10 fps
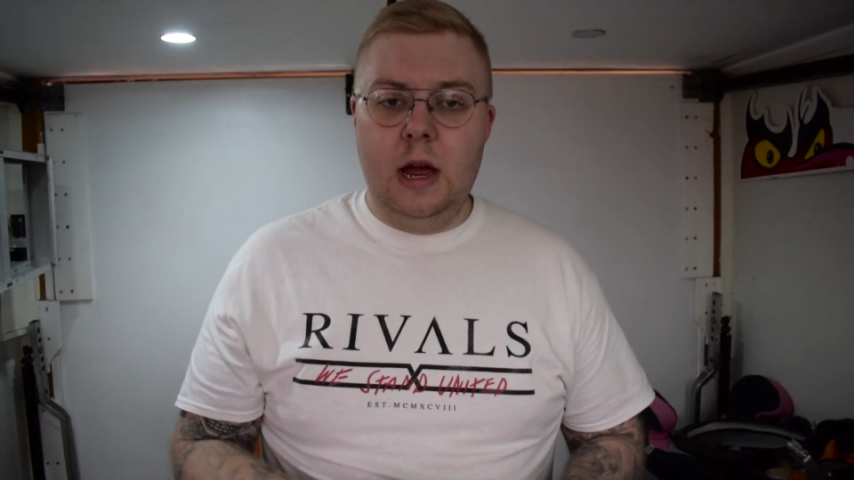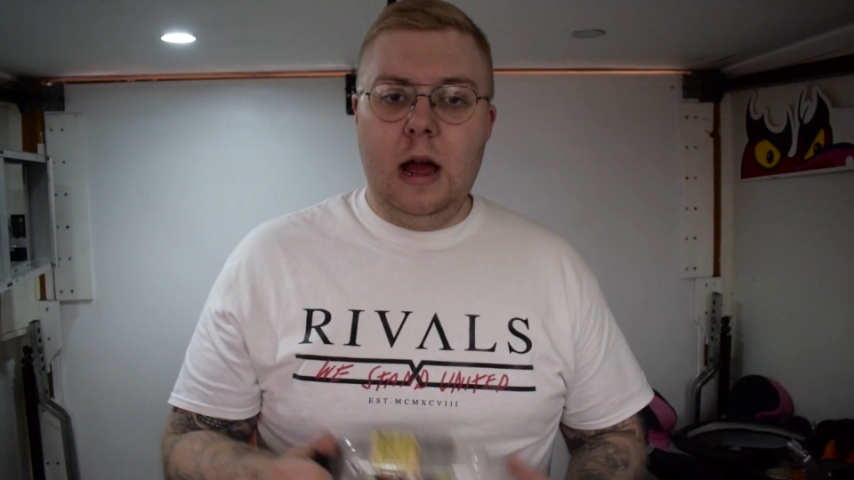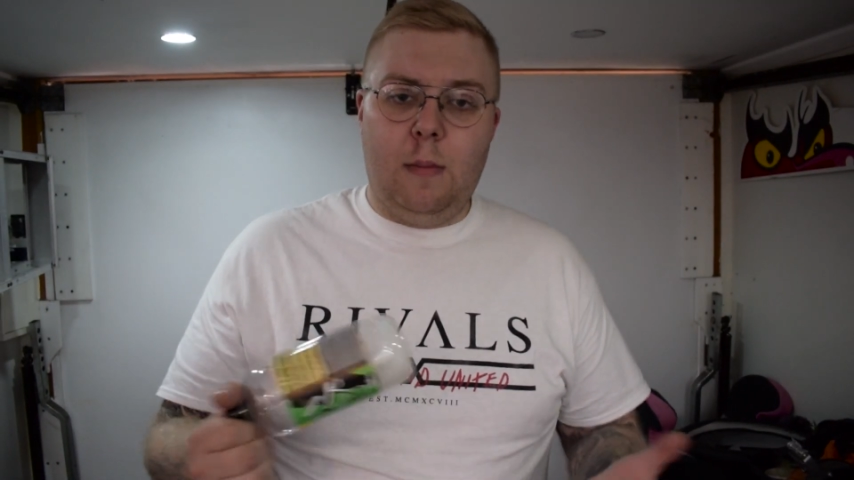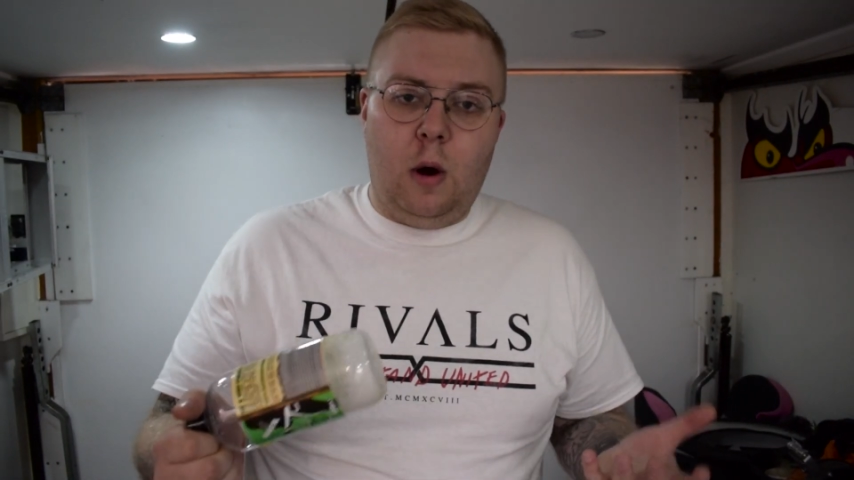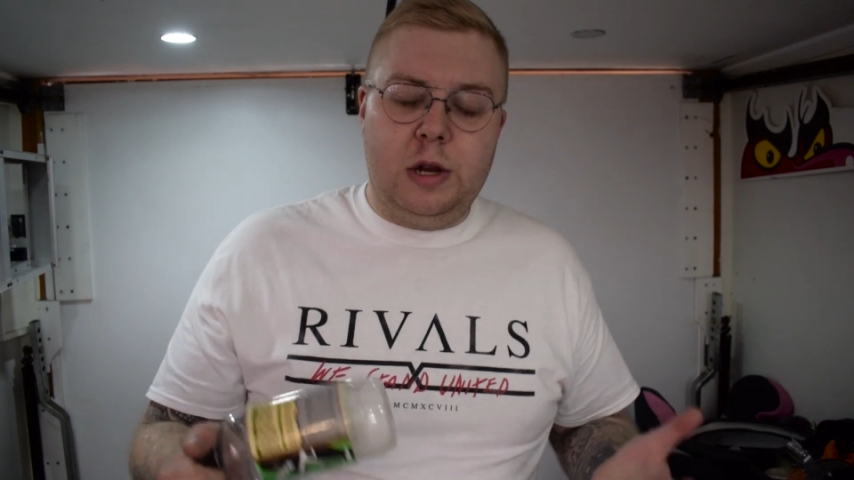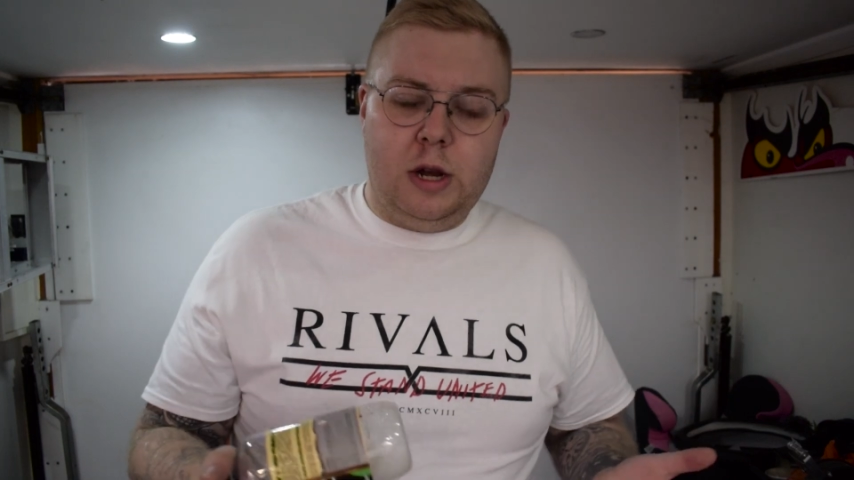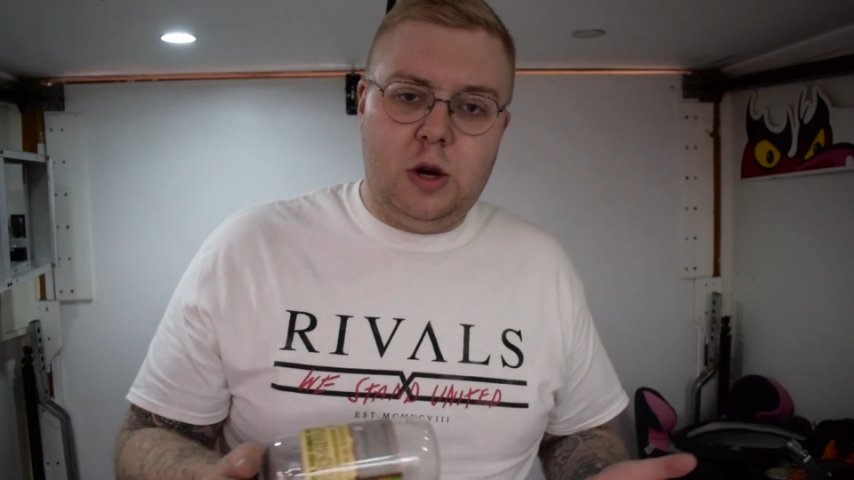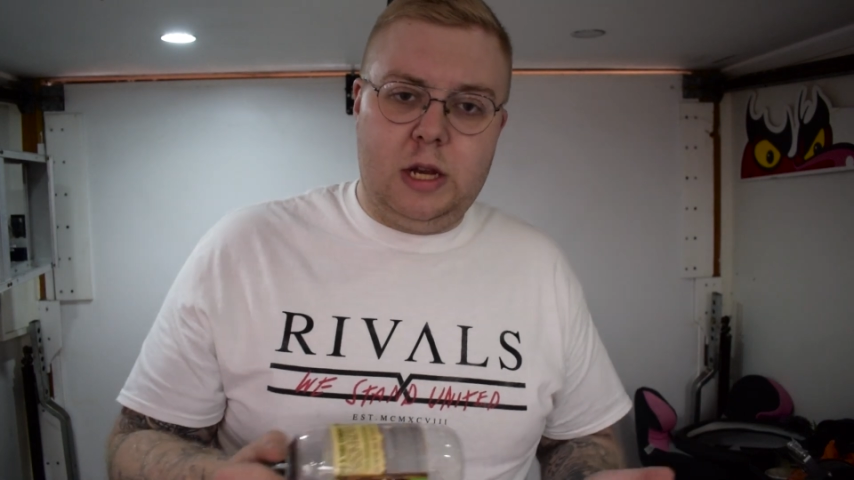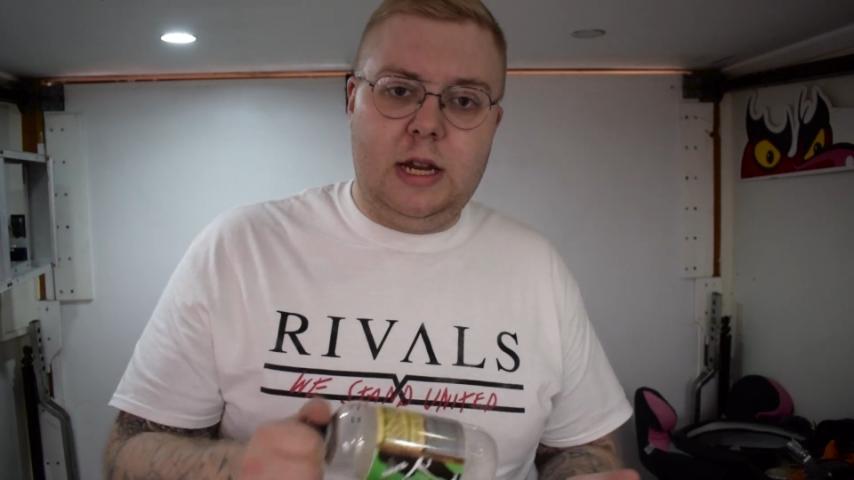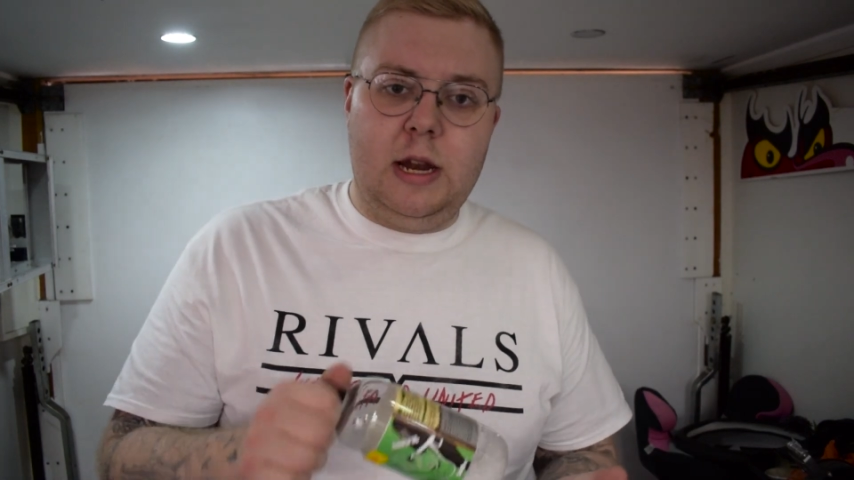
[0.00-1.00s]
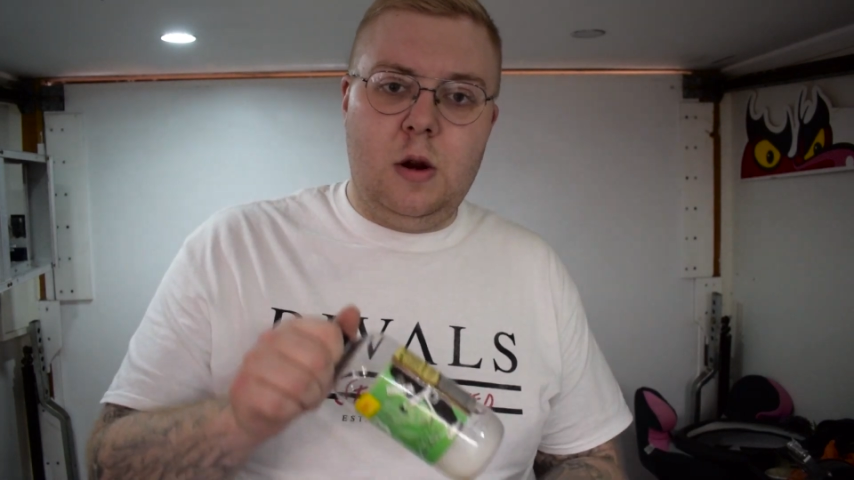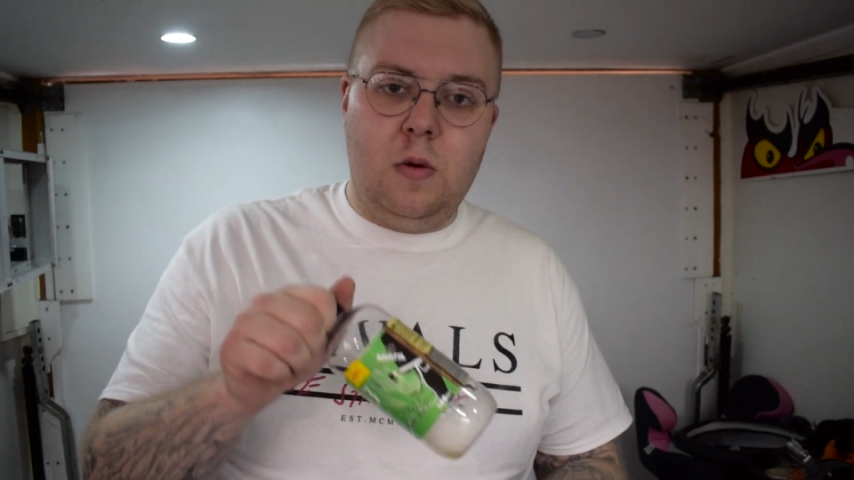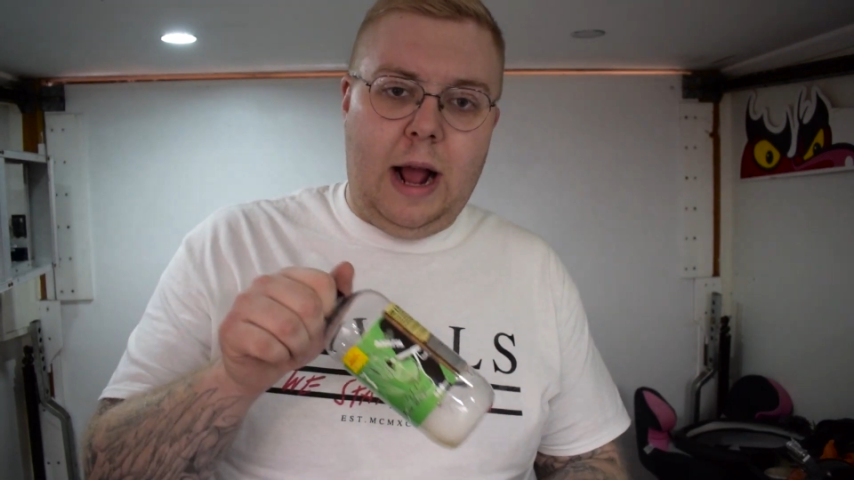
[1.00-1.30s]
I'm always interested in doing